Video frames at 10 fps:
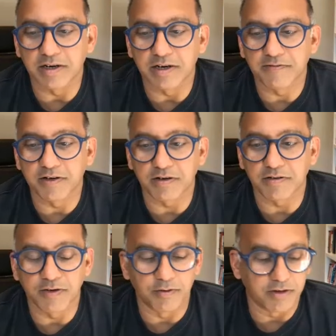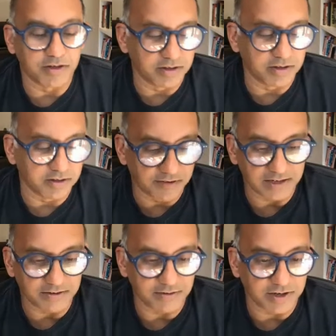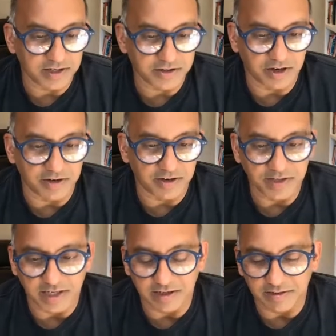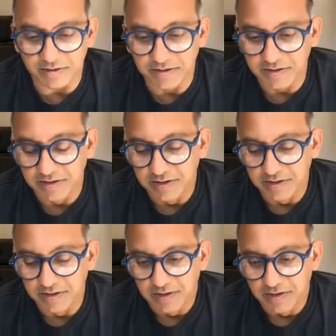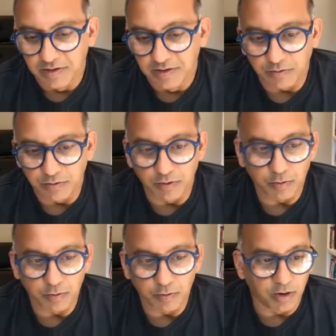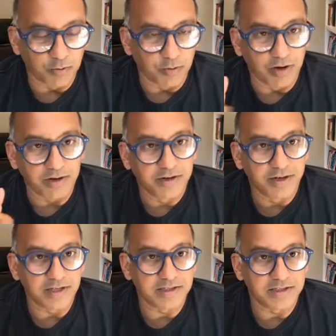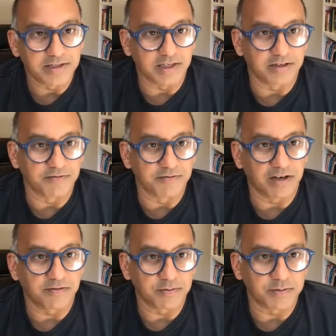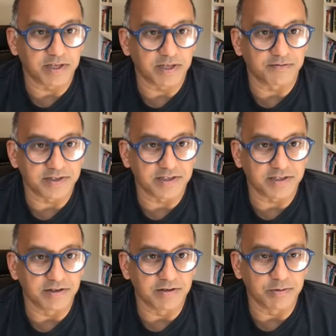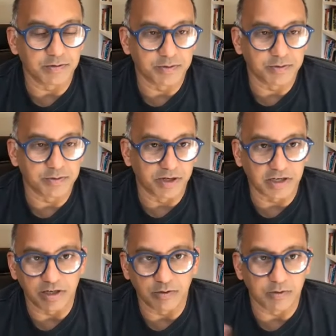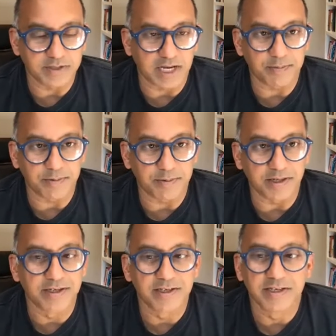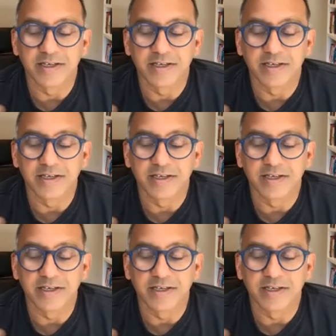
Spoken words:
If you were in the valley, right, driving down Route 101 into Silicon Valley from San Francisco, it was pretty clear what was happening.